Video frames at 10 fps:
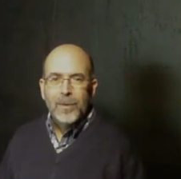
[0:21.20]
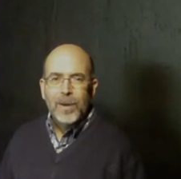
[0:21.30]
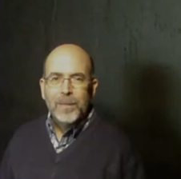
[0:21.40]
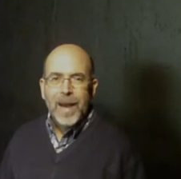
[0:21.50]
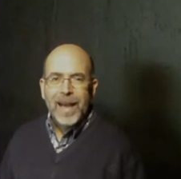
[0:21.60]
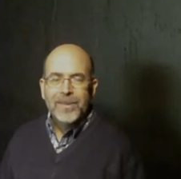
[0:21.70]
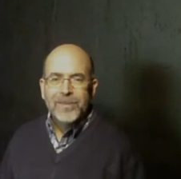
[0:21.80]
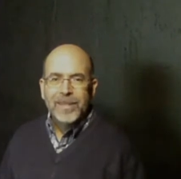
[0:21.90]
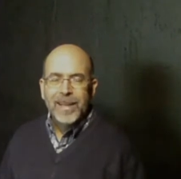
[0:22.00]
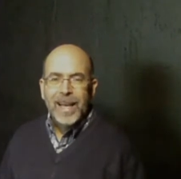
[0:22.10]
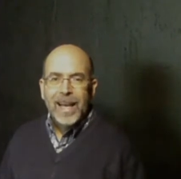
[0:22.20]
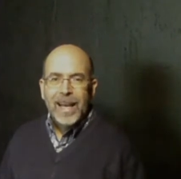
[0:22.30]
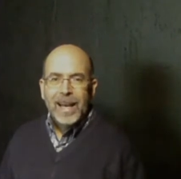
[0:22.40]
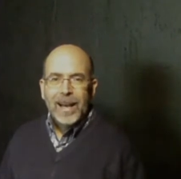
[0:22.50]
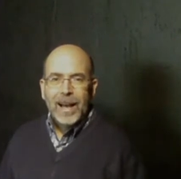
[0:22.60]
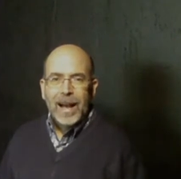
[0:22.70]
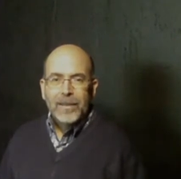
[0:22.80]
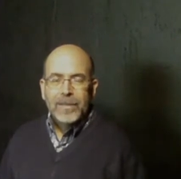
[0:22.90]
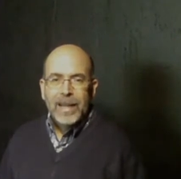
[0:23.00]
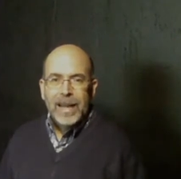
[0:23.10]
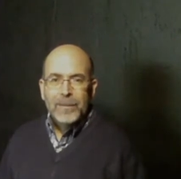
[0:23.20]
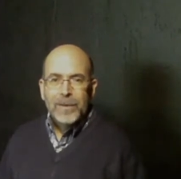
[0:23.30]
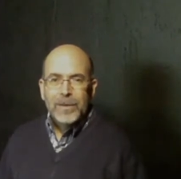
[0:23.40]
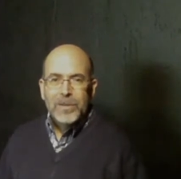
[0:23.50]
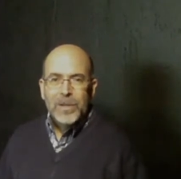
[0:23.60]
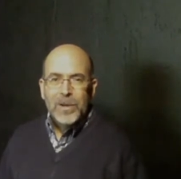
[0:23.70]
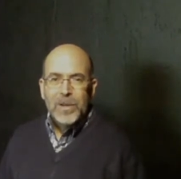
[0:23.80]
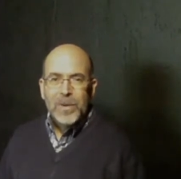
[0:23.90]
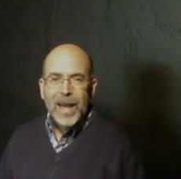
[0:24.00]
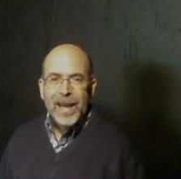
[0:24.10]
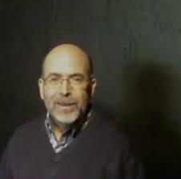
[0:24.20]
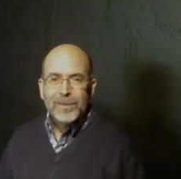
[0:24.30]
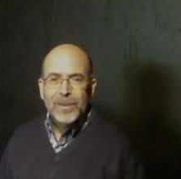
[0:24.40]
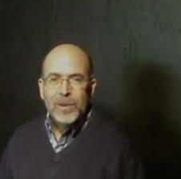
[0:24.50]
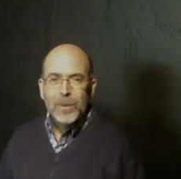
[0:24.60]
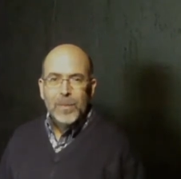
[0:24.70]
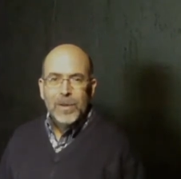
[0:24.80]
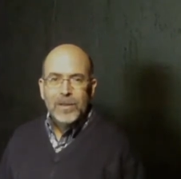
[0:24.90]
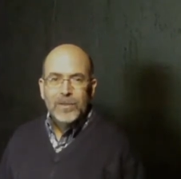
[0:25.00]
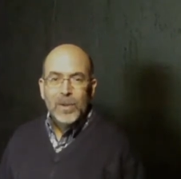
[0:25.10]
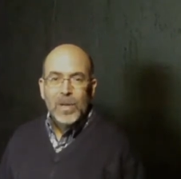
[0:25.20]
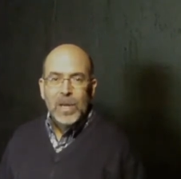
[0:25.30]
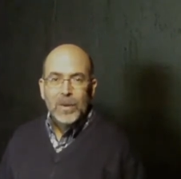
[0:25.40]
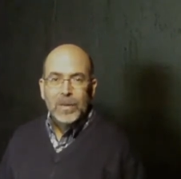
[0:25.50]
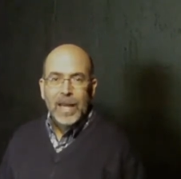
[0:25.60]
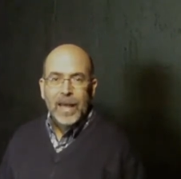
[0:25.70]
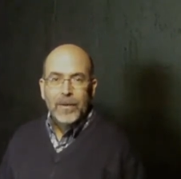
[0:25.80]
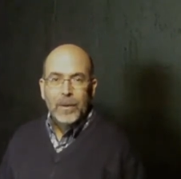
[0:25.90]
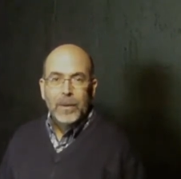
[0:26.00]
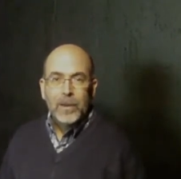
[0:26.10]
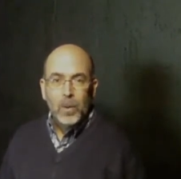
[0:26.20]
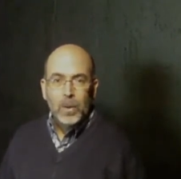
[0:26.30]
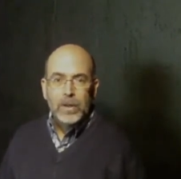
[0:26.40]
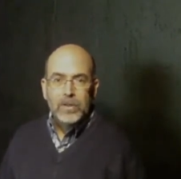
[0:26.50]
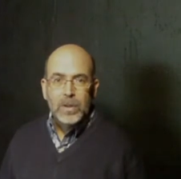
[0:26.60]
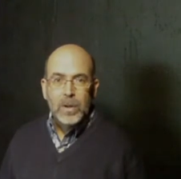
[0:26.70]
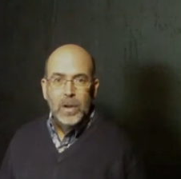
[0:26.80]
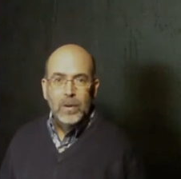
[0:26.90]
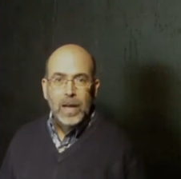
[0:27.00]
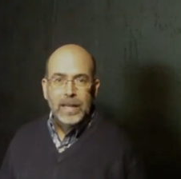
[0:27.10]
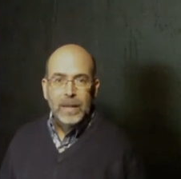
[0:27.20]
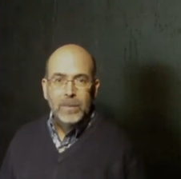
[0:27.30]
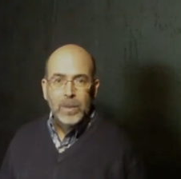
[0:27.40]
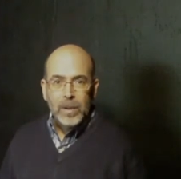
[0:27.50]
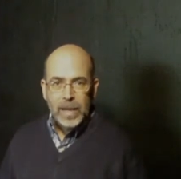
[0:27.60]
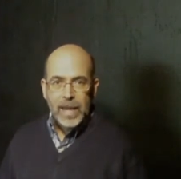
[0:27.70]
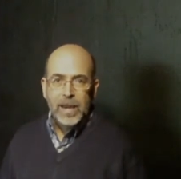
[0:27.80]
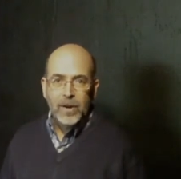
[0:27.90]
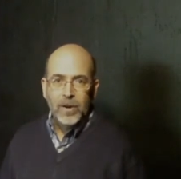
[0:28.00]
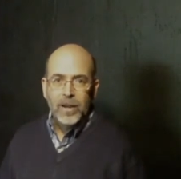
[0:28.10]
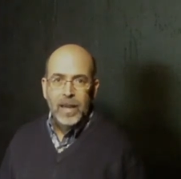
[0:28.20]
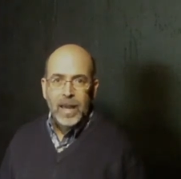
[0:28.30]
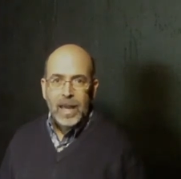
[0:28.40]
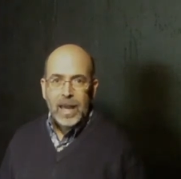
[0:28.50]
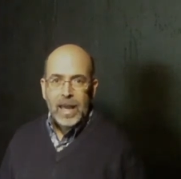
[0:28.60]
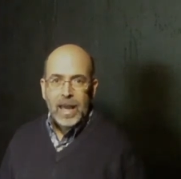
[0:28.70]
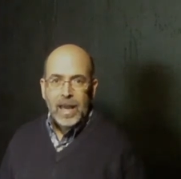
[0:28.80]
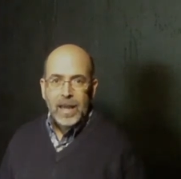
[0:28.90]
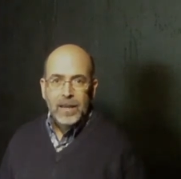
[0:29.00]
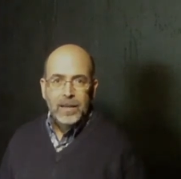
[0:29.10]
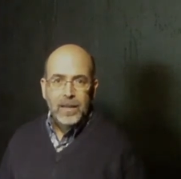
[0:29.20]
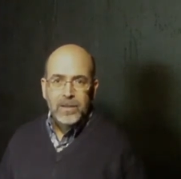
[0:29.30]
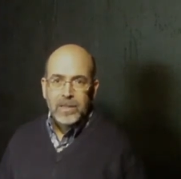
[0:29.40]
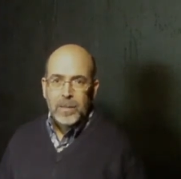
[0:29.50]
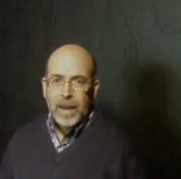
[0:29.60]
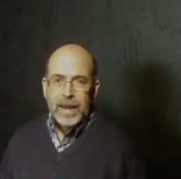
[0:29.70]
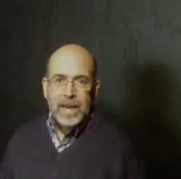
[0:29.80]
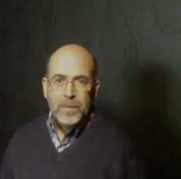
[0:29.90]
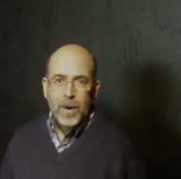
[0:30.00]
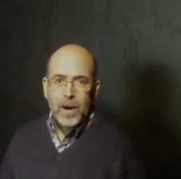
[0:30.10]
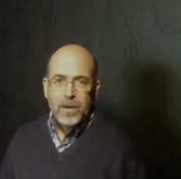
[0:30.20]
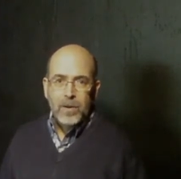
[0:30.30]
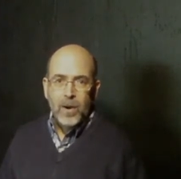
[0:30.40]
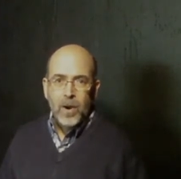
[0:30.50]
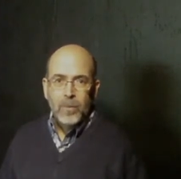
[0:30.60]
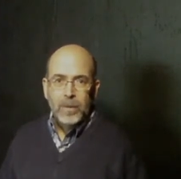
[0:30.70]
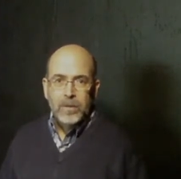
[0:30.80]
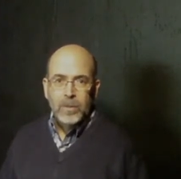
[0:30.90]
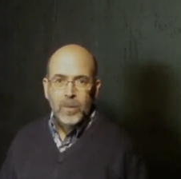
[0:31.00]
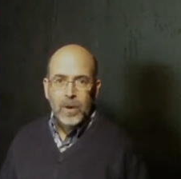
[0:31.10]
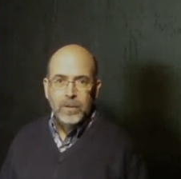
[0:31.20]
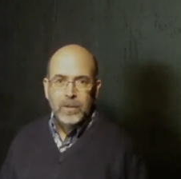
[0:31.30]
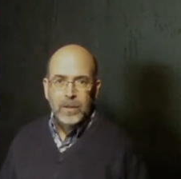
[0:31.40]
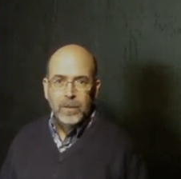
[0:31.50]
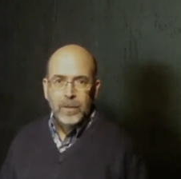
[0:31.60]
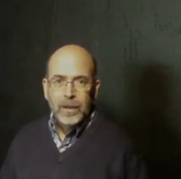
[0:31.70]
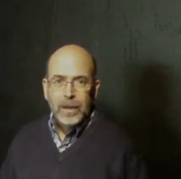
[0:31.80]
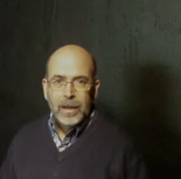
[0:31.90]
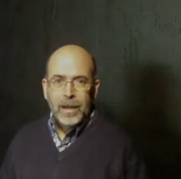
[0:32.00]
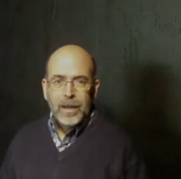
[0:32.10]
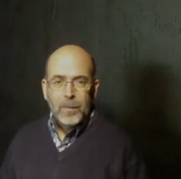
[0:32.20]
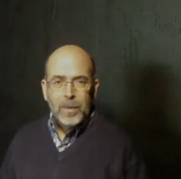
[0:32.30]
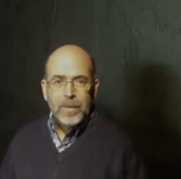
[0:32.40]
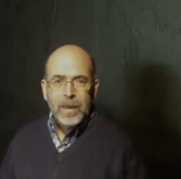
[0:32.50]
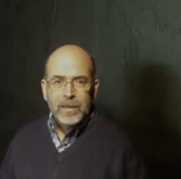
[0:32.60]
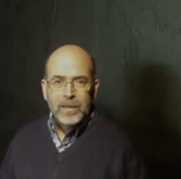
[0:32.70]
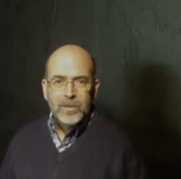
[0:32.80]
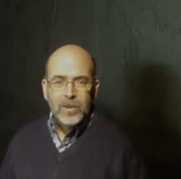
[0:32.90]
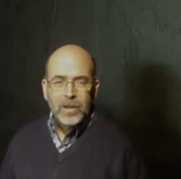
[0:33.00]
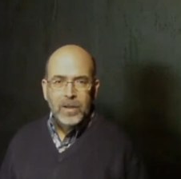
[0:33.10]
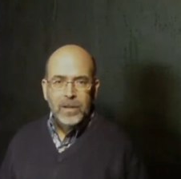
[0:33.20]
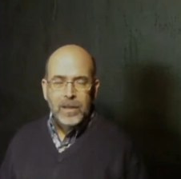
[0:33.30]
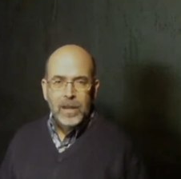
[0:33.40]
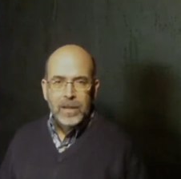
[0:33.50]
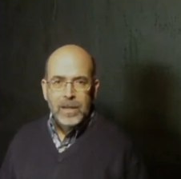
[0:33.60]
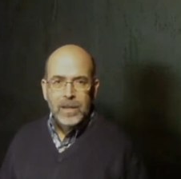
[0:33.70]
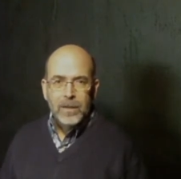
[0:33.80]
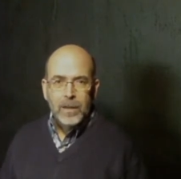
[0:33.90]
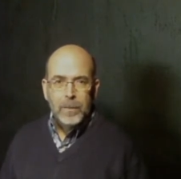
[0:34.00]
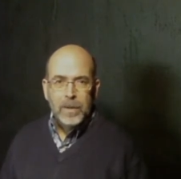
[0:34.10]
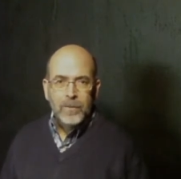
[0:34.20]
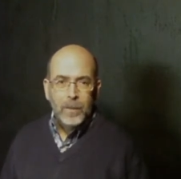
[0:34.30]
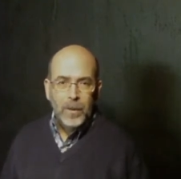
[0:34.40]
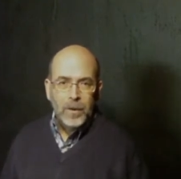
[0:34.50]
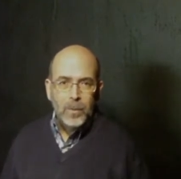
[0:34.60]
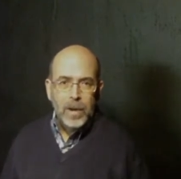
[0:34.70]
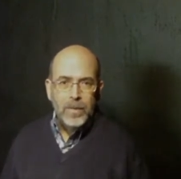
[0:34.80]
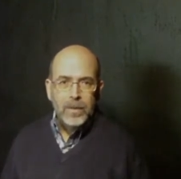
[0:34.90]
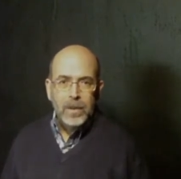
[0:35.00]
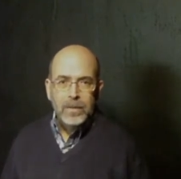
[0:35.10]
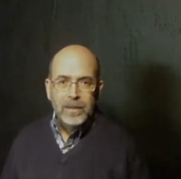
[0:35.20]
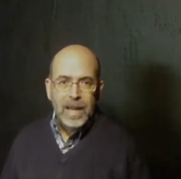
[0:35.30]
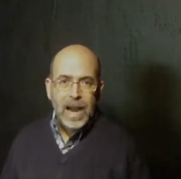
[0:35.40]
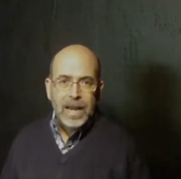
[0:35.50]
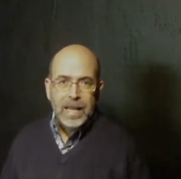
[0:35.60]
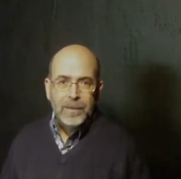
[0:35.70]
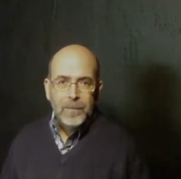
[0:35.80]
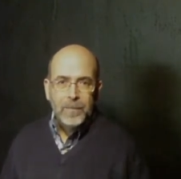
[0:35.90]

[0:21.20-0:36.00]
Rick Patterson. Uh, today I'm going to show you how to put a studio together, a recording studio like I'm doing here, and uh, just about any part of your home that you want to. A couple of things that you're going to uh, need to be familiar with is lighting,